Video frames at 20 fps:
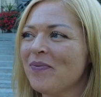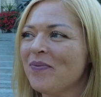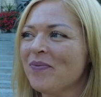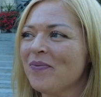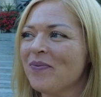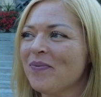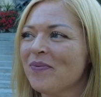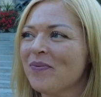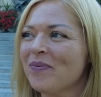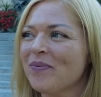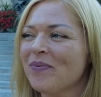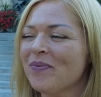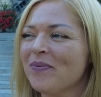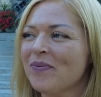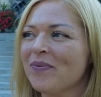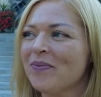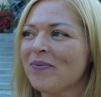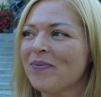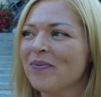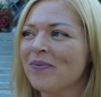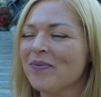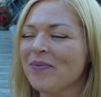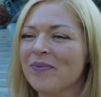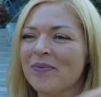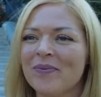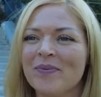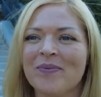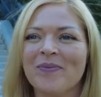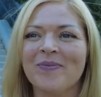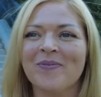
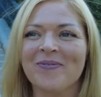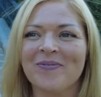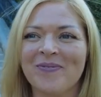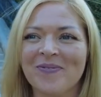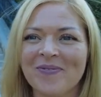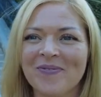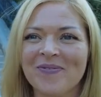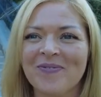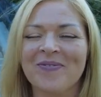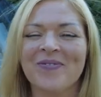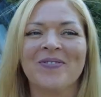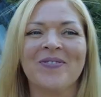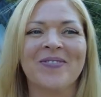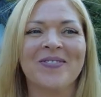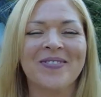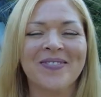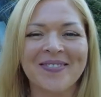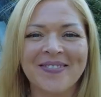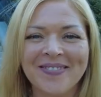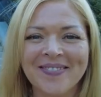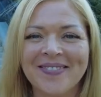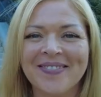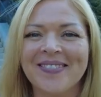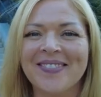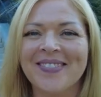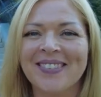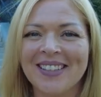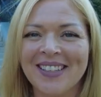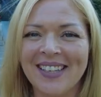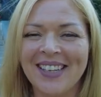
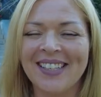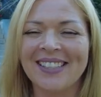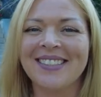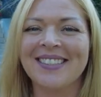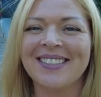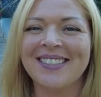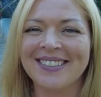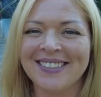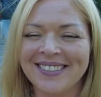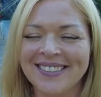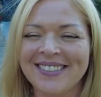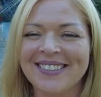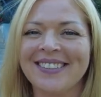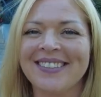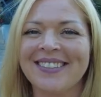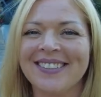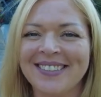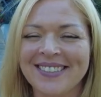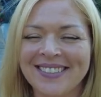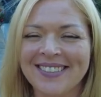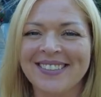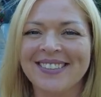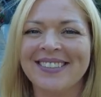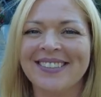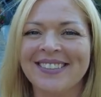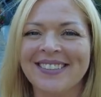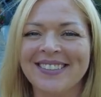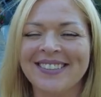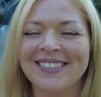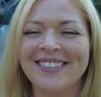
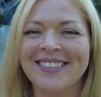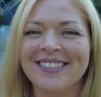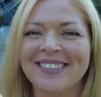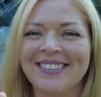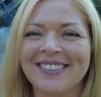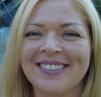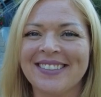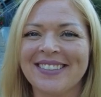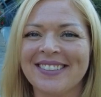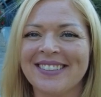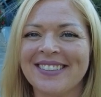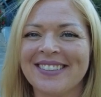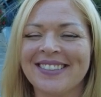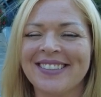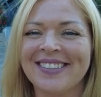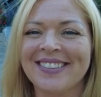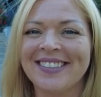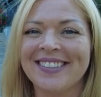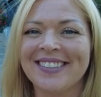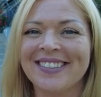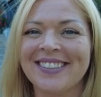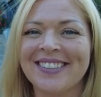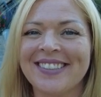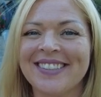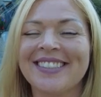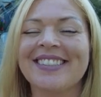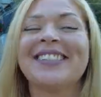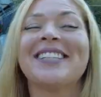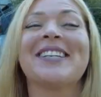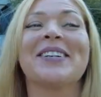
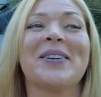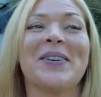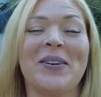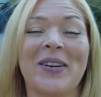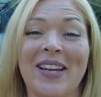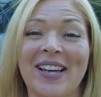(not speaking)